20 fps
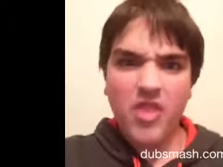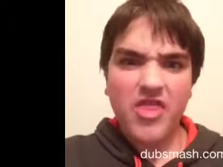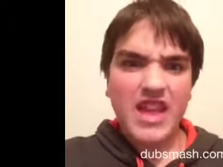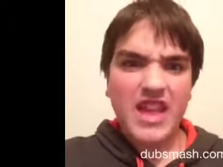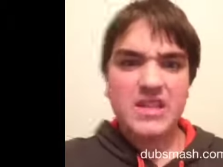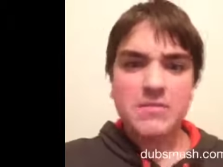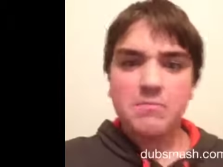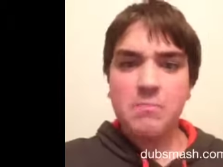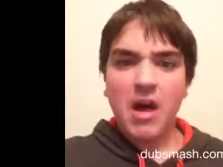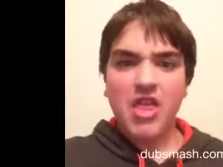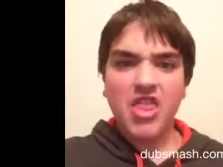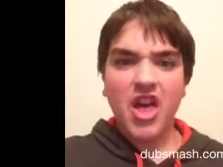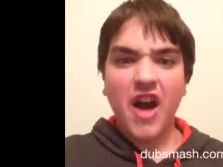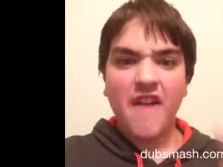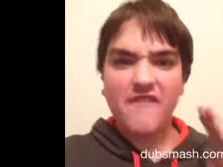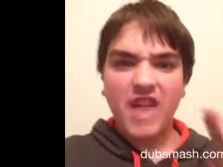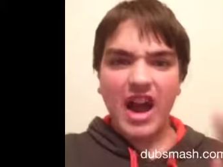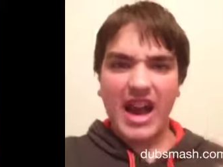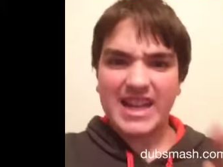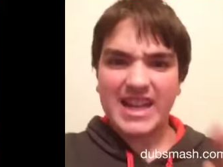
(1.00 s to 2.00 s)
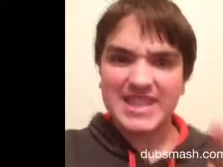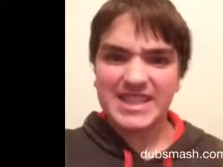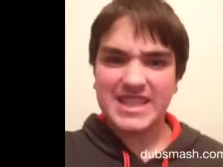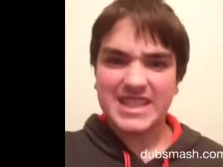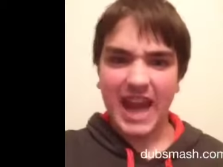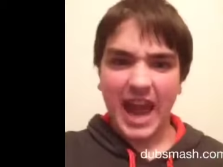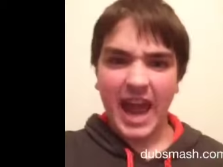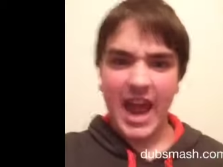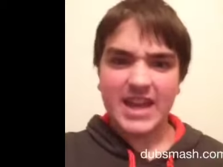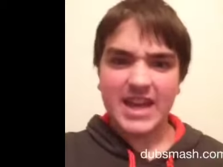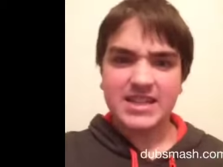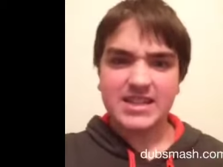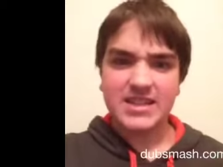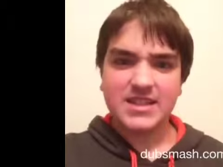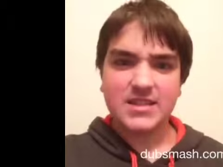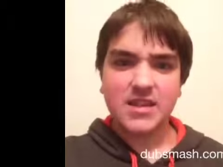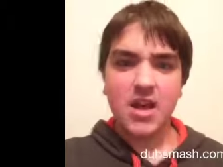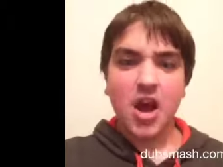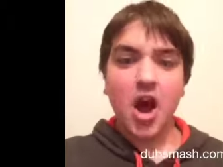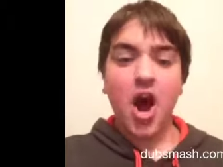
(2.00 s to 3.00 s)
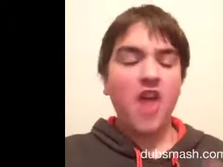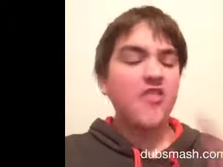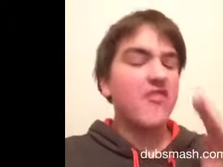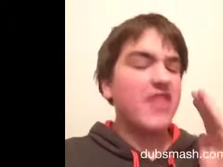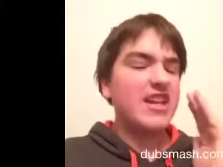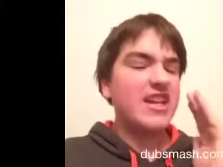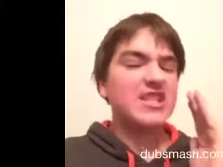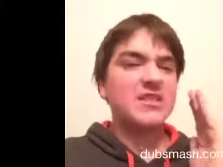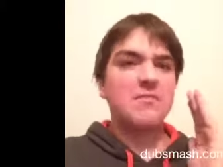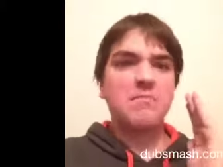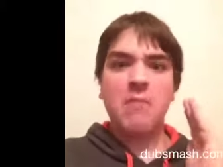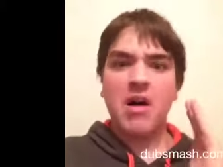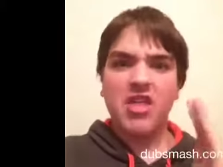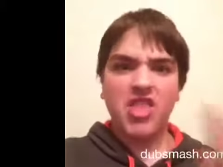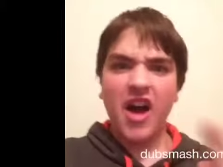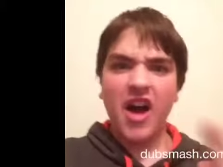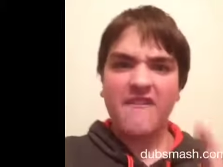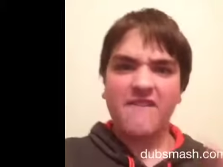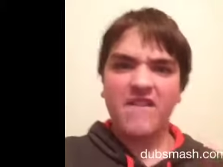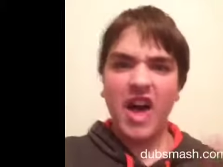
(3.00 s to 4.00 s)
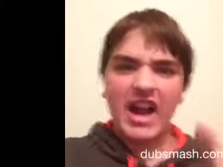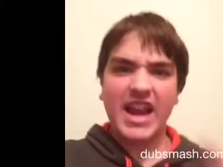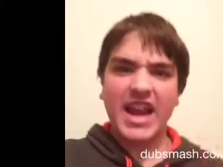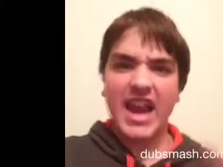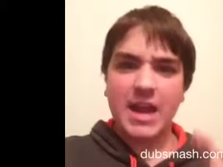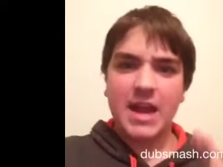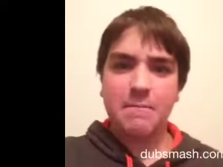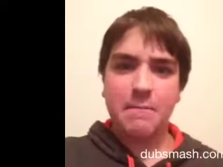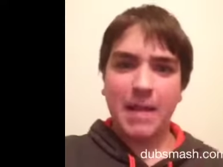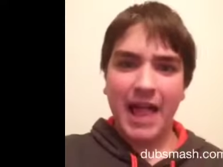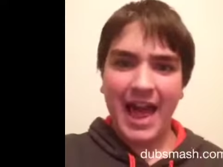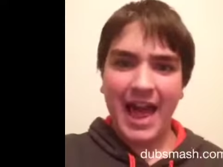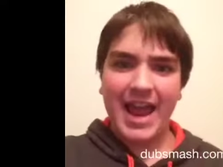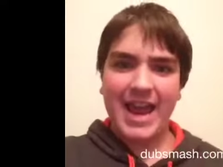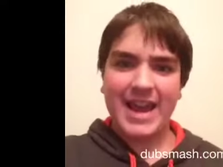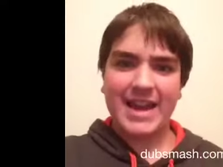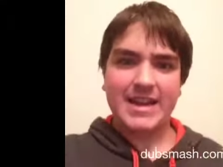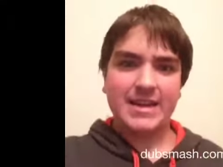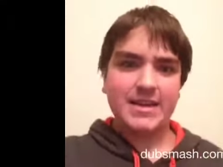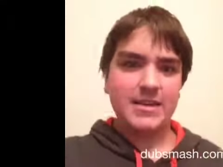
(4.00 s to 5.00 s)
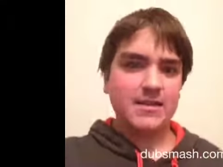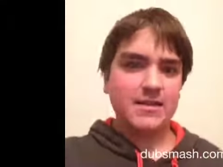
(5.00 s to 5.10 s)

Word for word: these motherfucking snakes on this motherfucking plane.